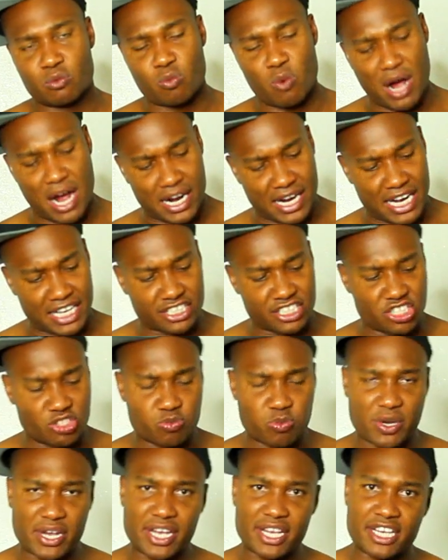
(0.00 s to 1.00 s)
Why I got
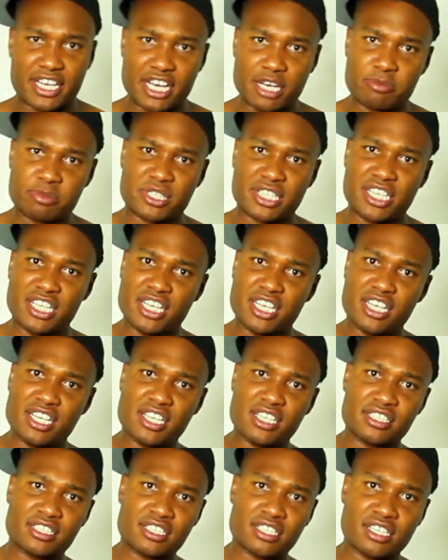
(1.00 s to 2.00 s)
these red cups,
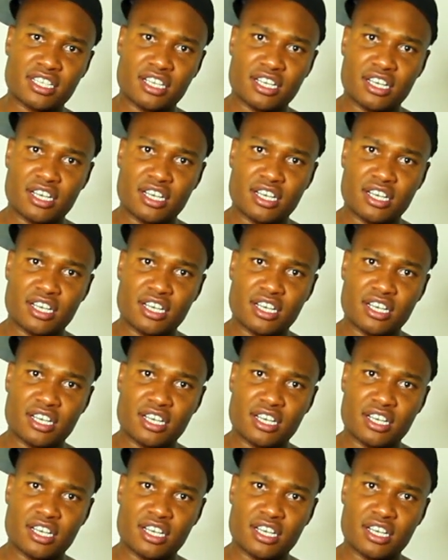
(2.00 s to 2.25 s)
cuz.